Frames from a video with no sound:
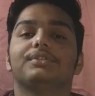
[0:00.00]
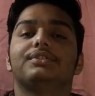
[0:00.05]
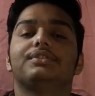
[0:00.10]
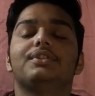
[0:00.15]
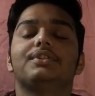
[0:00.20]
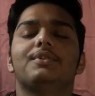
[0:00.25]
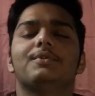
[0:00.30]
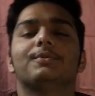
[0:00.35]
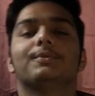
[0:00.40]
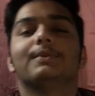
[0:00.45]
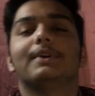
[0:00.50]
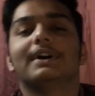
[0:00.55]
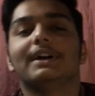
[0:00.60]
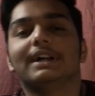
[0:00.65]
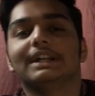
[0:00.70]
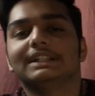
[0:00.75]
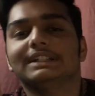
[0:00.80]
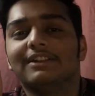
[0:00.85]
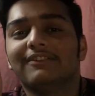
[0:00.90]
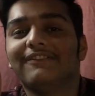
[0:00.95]
So
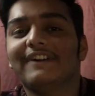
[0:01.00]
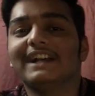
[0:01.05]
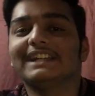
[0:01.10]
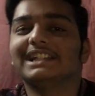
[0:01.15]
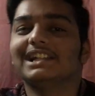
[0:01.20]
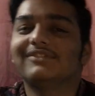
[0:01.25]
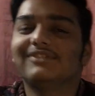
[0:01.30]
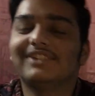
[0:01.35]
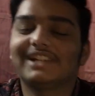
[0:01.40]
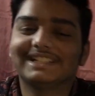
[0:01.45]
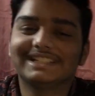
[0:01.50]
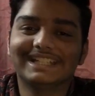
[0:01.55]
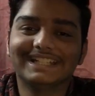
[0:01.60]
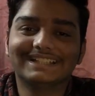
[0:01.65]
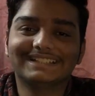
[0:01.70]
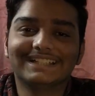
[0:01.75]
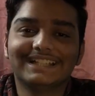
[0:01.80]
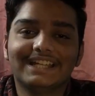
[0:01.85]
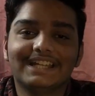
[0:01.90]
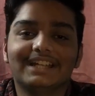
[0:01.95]
the final
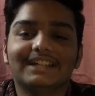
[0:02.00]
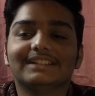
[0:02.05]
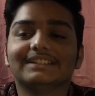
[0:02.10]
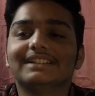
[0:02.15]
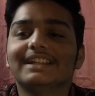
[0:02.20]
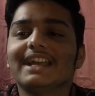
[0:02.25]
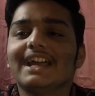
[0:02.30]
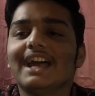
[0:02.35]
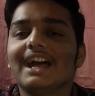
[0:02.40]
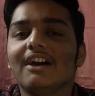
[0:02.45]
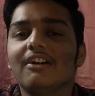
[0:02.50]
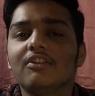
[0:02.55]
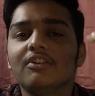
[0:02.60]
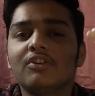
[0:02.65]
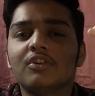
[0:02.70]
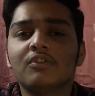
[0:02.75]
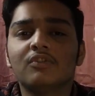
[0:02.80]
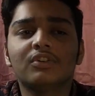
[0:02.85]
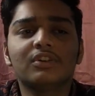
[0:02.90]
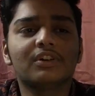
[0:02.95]
verdict, they have
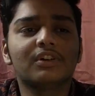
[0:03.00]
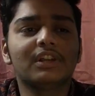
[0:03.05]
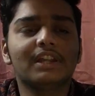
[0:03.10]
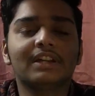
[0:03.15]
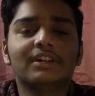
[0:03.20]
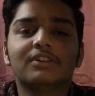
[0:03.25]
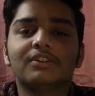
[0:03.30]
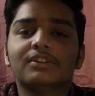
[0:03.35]
overall a